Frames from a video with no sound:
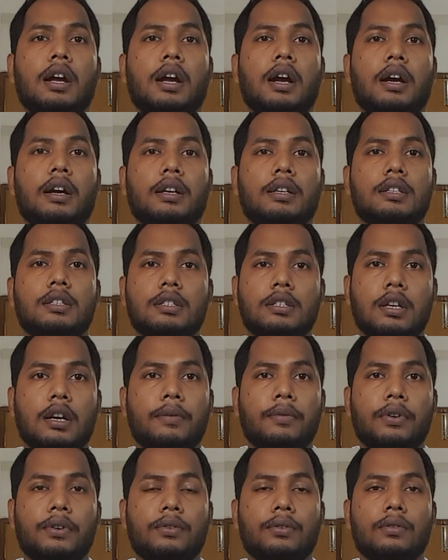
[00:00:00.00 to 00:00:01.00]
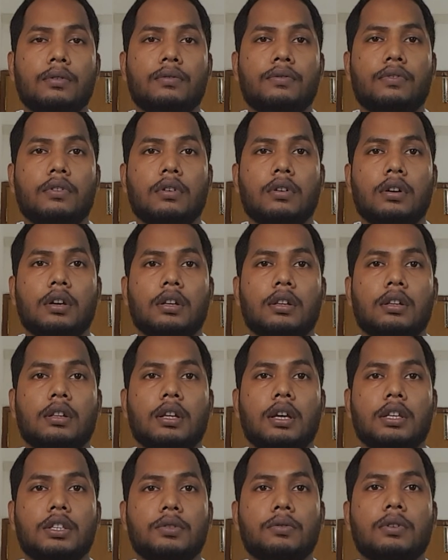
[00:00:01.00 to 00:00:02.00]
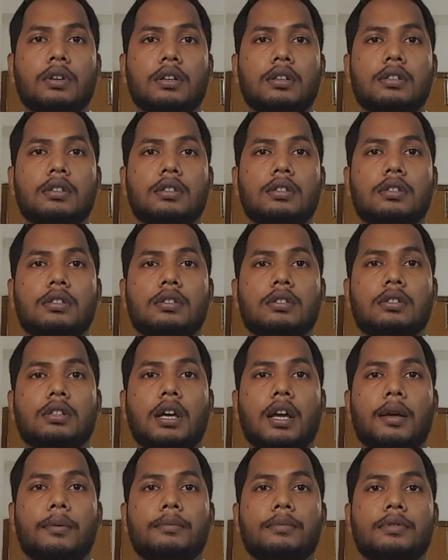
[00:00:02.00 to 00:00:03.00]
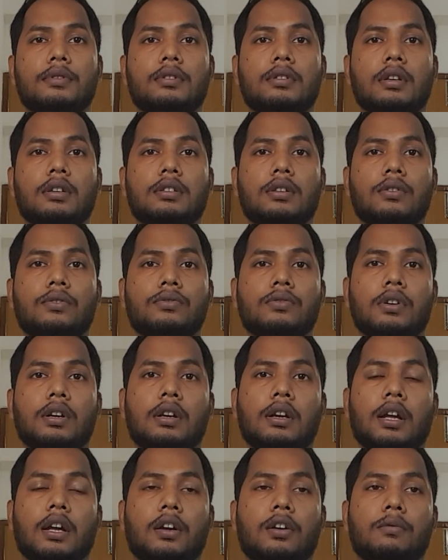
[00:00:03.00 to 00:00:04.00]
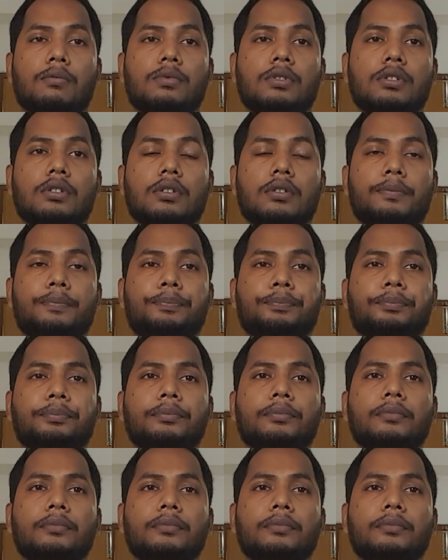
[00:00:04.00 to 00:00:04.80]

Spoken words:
arrange interview for the students times at the Australian High Commission.